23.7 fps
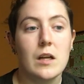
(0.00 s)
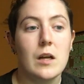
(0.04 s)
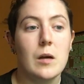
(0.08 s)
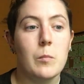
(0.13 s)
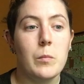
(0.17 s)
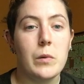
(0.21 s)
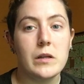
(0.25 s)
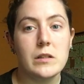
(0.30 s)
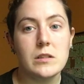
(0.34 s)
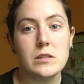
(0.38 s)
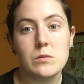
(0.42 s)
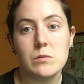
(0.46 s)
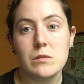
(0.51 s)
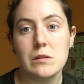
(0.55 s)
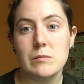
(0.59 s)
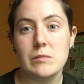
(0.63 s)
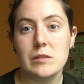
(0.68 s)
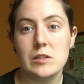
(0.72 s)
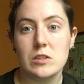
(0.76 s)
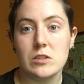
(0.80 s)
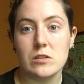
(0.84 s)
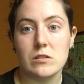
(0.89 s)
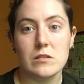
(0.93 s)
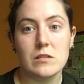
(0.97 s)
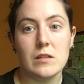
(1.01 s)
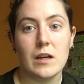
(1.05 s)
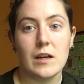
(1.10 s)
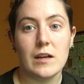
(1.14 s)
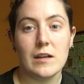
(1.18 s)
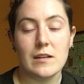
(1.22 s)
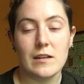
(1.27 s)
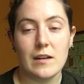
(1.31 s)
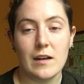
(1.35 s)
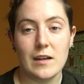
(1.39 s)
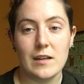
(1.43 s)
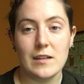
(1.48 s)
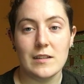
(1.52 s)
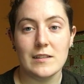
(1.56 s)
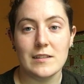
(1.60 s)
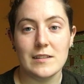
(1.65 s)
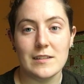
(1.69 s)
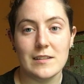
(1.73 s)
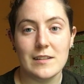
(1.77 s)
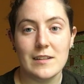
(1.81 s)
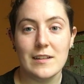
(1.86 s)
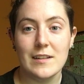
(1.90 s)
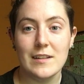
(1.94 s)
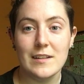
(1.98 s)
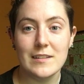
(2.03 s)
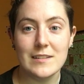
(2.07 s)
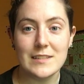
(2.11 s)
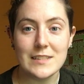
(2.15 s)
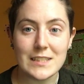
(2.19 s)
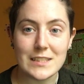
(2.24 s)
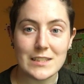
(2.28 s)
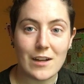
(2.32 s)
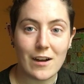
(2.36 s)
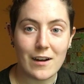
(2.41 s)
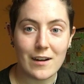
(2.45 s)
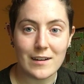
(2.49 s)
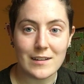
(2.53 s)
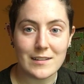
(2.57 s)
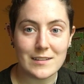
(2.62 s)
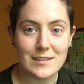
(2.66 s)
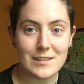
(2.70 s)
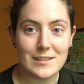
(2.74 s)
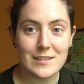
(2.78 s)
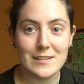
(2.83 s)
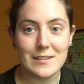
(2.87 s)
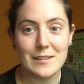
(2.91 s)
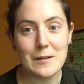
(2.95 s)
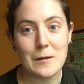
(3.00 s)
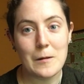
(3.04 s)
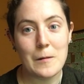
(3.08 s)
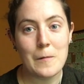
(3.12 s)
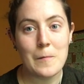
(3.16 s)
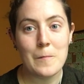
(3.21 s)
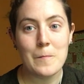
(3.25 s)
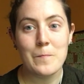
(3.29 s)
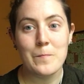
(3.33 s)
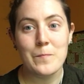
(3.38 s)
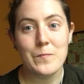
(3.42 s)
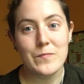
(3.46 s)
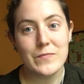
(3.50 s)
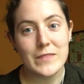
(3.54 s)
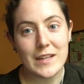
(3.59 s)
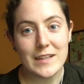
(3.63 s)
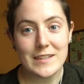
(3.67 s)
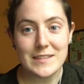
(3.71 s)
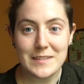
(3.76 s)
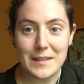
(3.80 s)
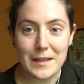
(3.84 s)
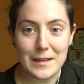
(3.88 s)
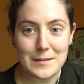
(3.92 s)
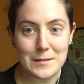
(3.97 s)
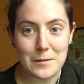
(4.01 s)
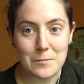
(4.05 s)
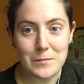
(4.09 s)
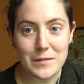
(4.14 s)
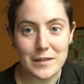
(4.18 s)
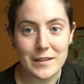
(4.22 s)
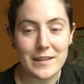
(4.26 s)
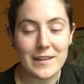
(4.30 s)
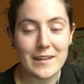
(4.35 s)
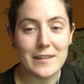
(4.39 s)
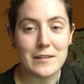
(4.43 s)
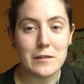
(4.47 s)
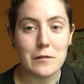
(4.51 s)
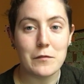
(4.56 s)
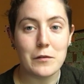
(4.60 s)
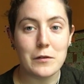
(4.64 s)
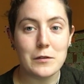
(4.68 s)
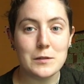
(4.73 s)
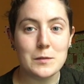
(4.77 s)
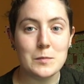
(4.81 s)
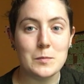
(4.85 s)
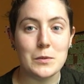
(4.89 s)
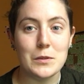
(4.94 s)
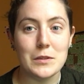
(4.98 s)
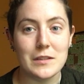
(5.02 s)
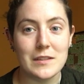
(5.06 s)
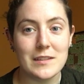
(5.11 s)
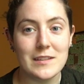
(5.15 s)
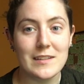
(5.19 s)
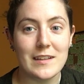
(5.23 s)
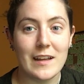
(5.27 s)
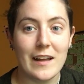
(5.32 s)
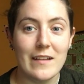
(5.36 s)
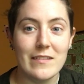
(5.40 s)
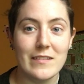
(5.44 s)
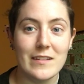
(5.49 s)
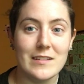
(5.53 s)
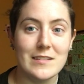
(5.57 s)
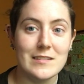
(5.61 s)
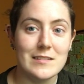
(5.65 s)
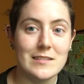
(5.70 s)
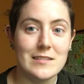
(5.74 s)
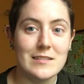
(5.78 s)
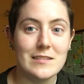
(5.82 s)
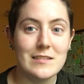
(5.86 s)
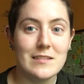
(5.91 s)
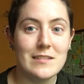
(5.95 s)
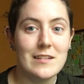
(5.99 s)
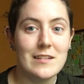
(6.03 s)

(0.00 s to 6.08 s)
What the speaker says: But I just want to make sure that I did not say something in the first book and then